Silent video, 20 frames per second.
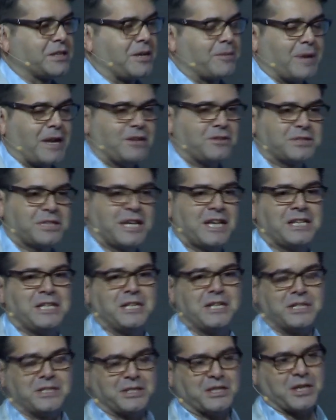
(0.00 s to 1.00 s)
about 10
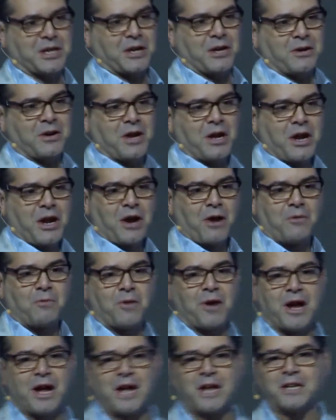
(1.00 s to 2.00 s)
years ago
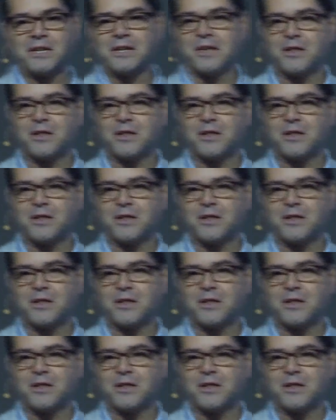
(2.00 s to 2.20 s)
when